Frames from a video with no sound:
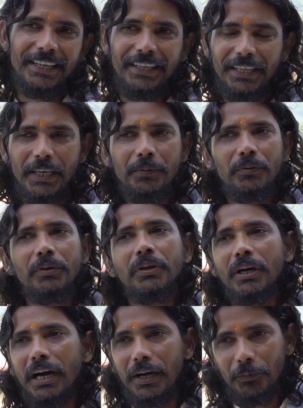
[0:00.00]
If
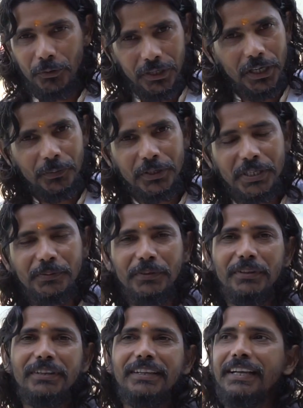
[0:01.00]
we are
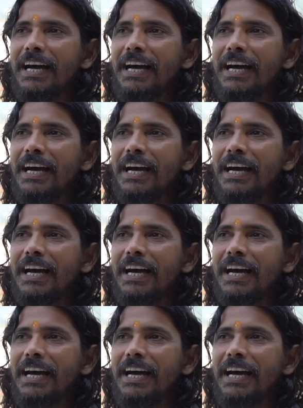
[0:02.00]
beautiful,